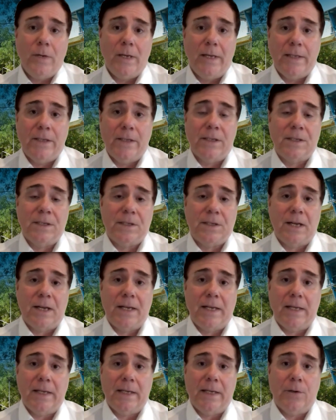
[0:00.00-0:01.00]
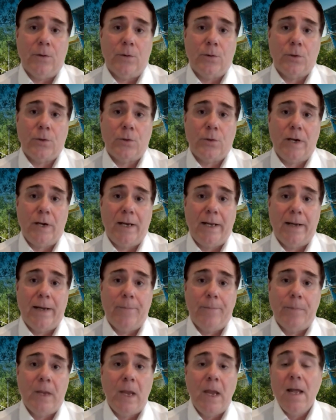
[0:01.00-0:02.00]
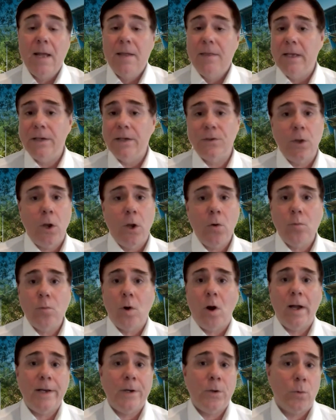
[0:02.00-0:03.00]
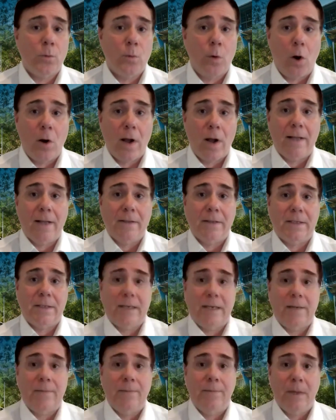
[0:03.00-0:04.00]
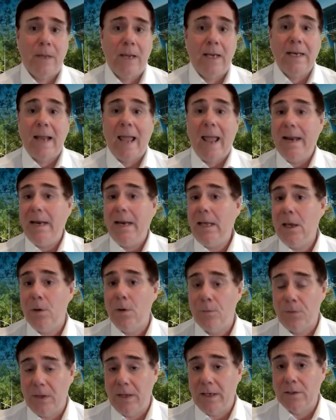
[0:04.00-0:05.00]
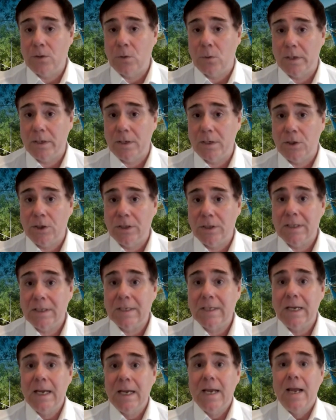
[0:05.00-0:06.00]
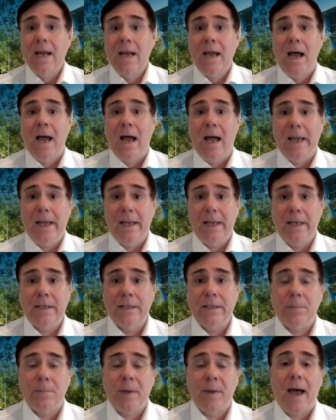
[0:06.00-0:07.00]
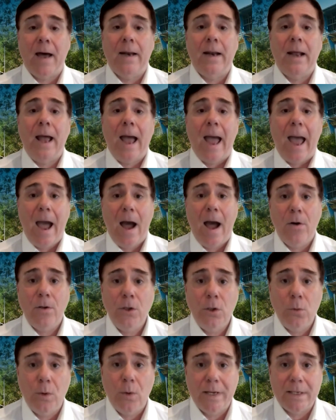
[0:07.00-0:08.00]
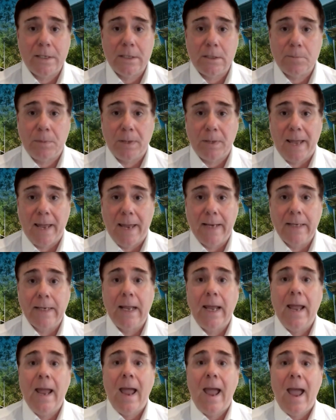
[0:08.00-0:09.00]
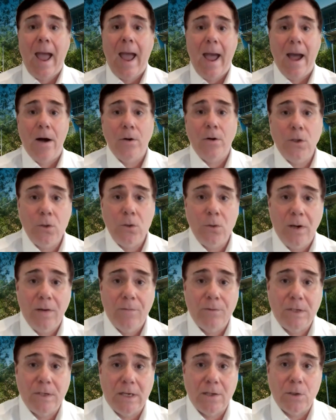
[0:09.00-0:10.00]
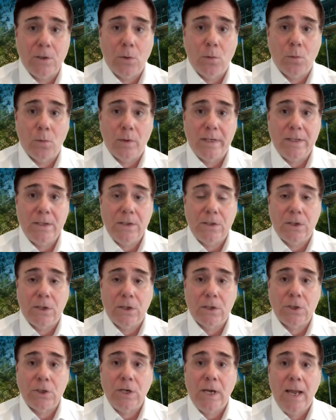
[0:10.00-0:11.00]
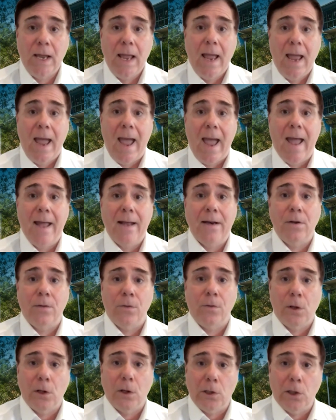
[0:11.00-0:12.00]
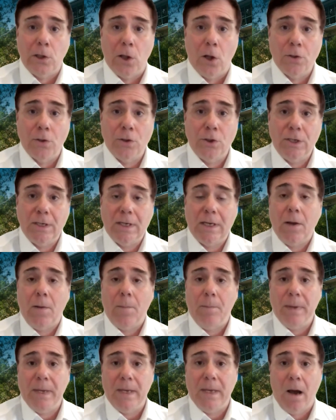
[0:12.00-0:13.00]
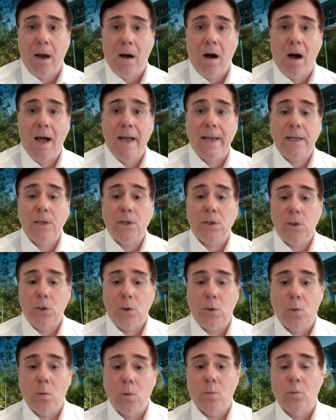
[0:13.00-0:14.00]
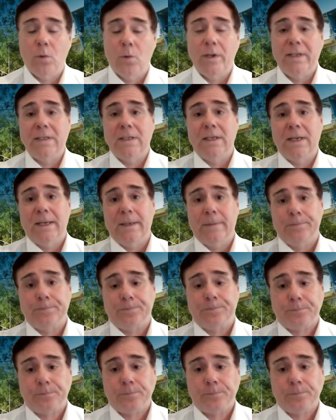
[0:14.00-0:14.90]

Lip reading: you need to study it in Australia. There's no right or wrong answer in any of these questions. It is about how you explain how you have done your research and the logic behind your reasoning.